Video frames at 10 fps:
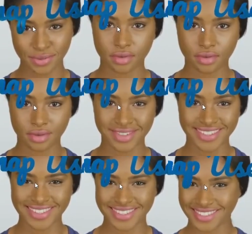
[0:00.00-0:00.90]
uh, you're just
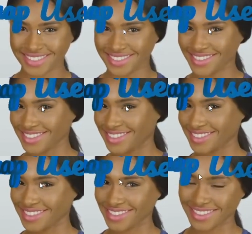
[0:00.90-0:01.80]
kind of seeing the edge,
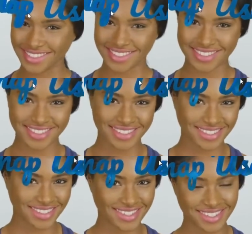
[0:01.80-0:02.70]
so the material doesn't
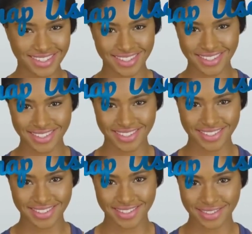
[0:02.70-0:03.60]
matter as much.
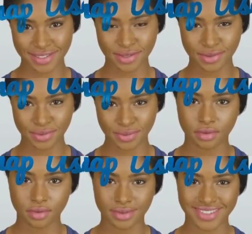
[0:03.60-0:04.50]
So you can just
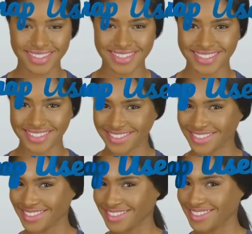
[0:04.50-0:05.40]
keep the shadow
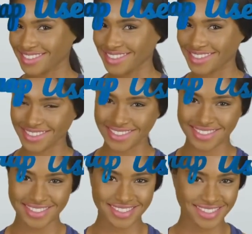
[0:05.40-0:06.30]
material as an
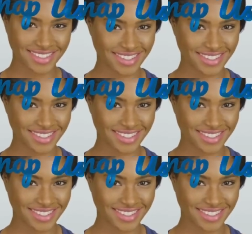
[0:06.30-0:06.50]
unlit one.